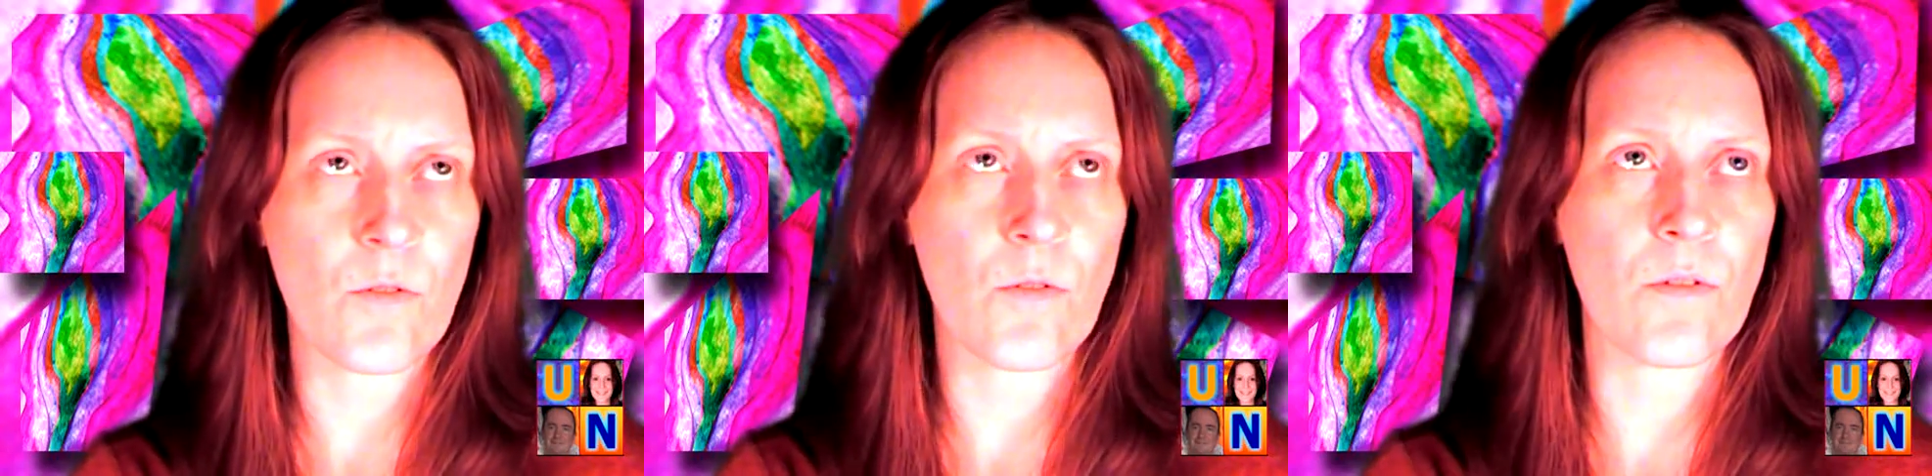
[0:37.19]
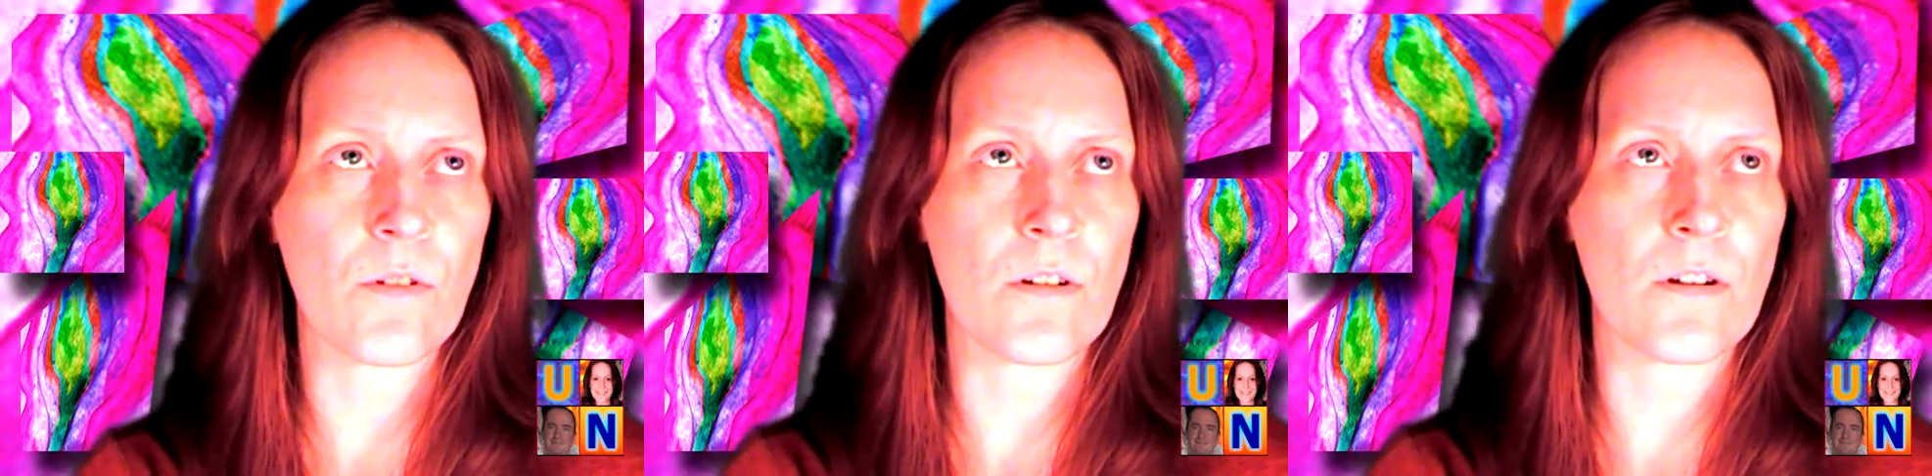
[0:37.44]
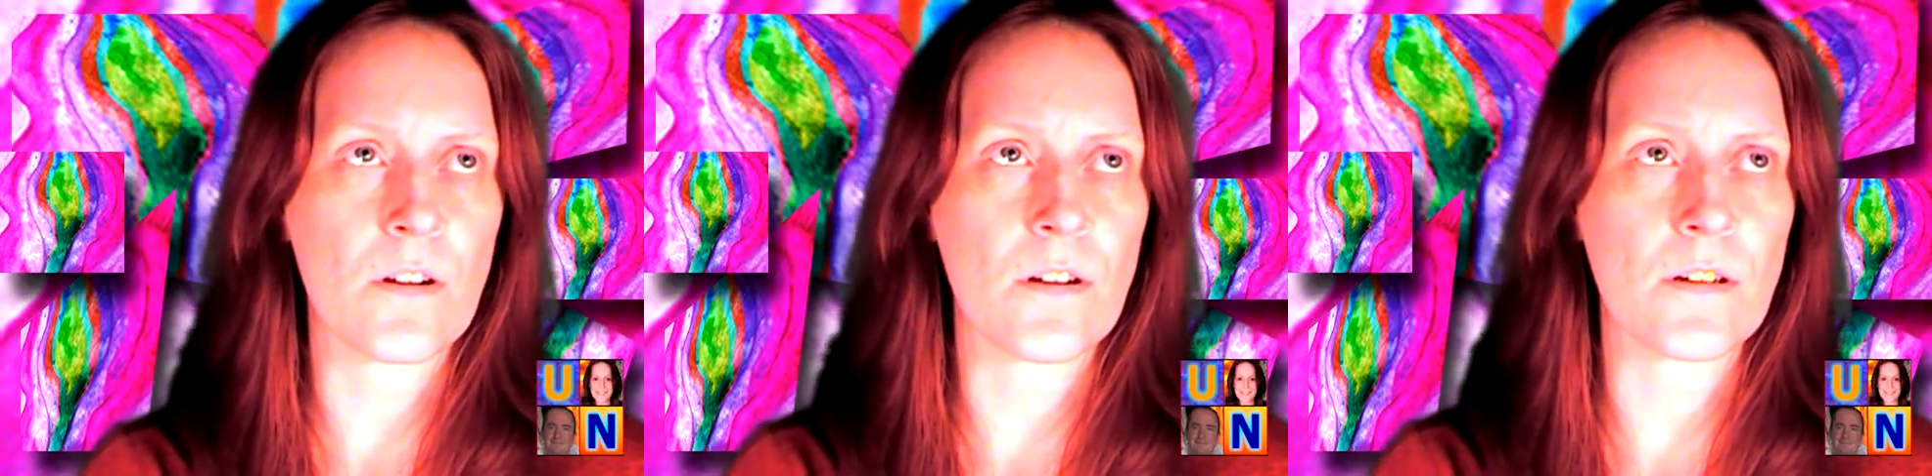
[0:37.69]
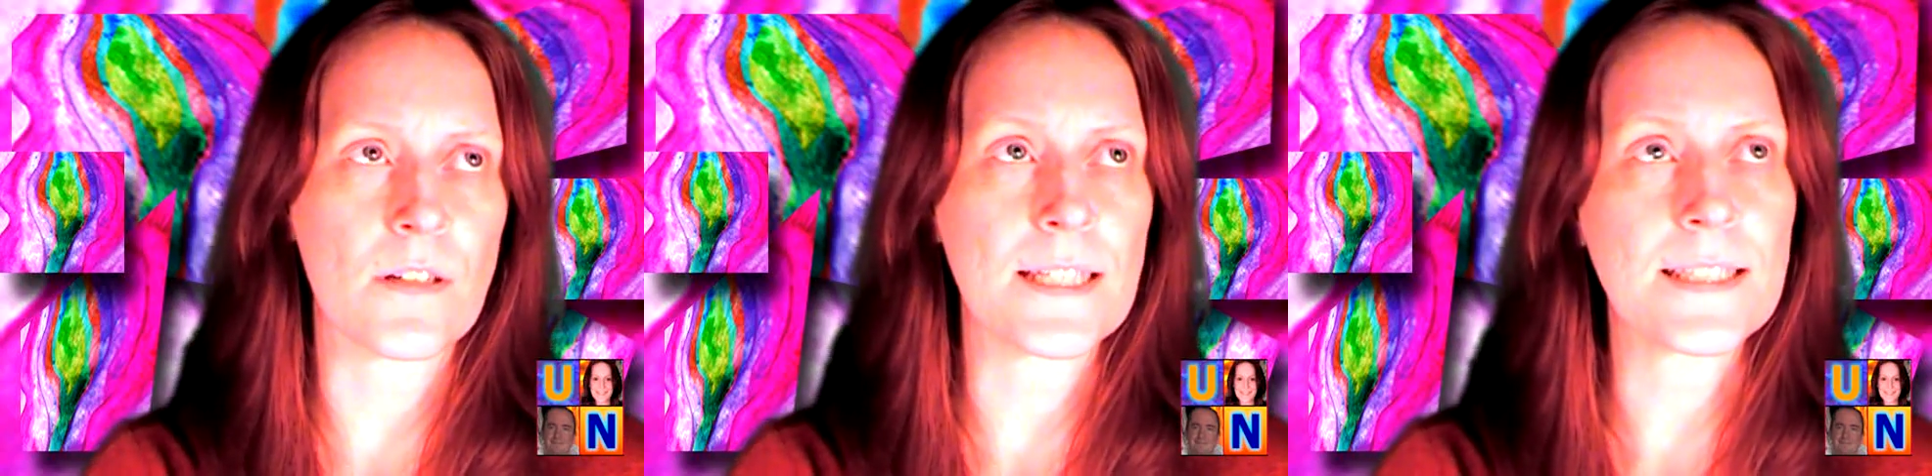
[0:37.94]

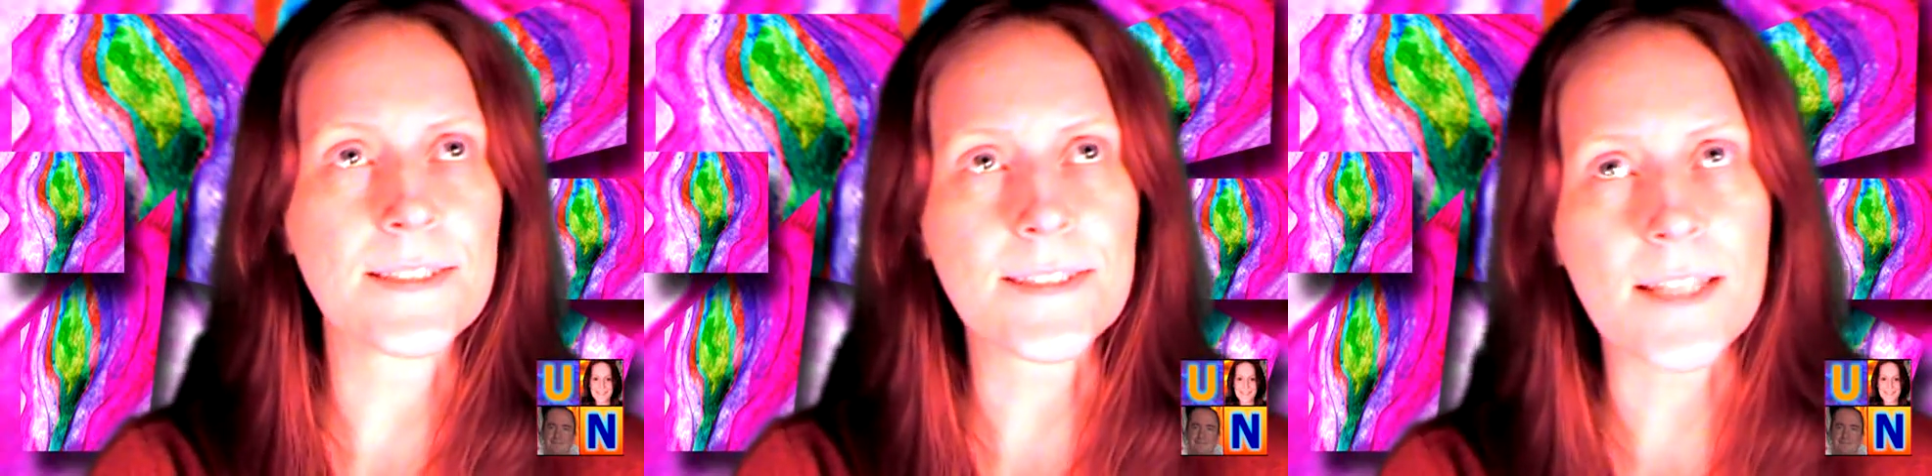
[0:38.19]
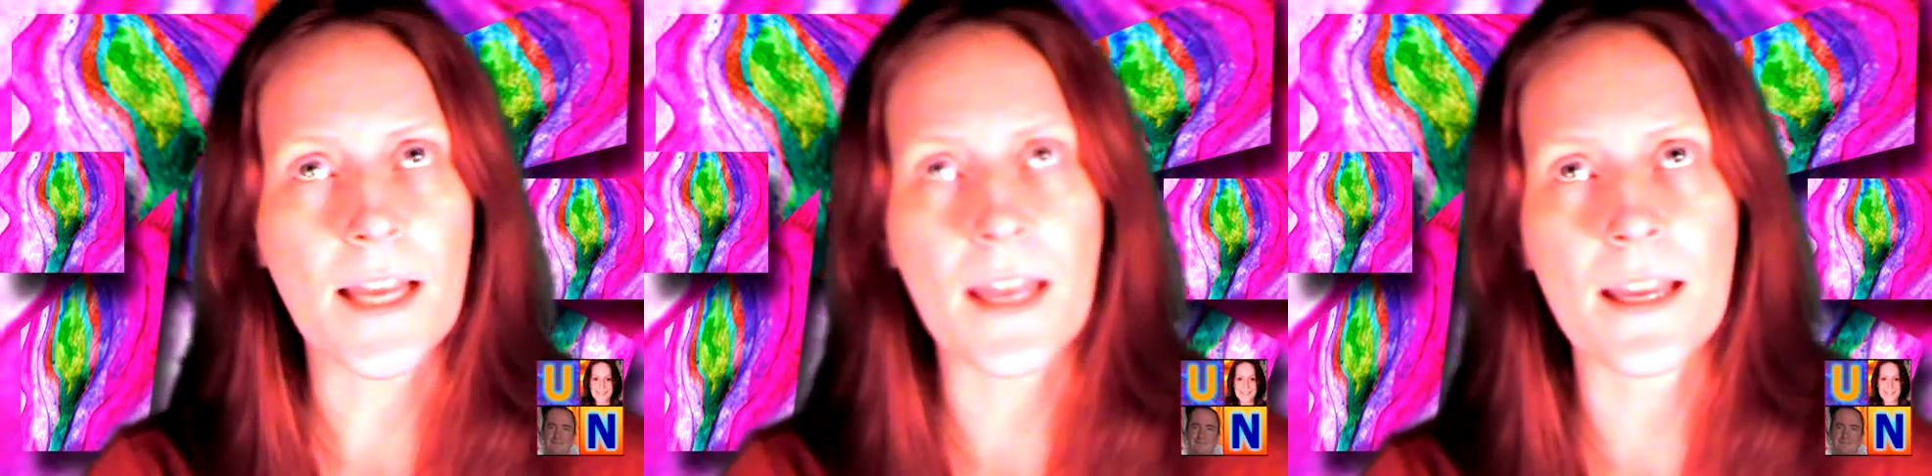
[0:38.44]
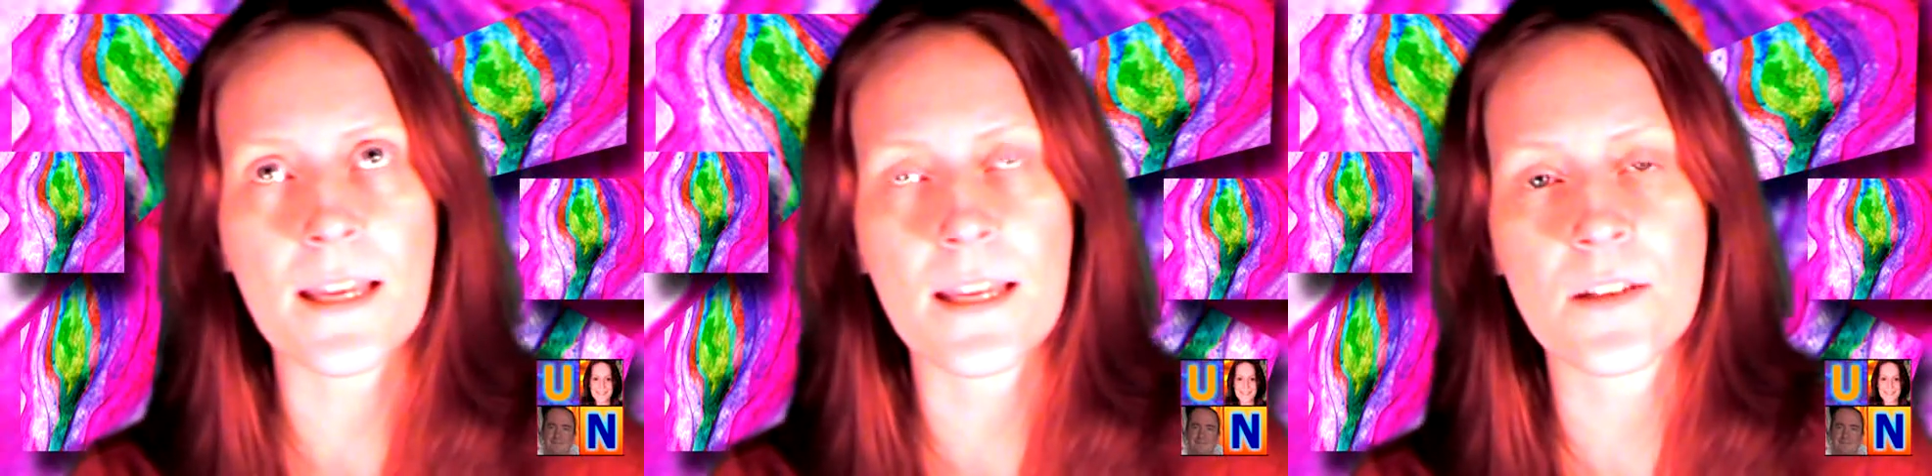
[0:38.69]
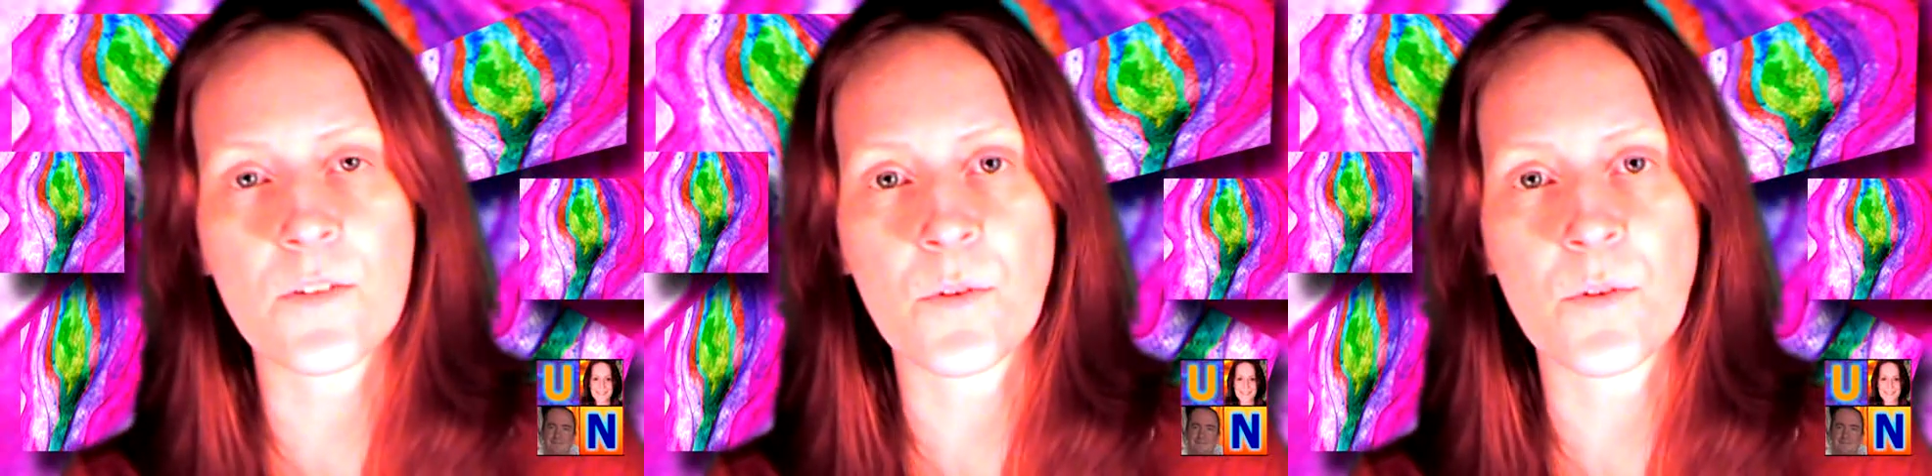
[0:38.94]
or insight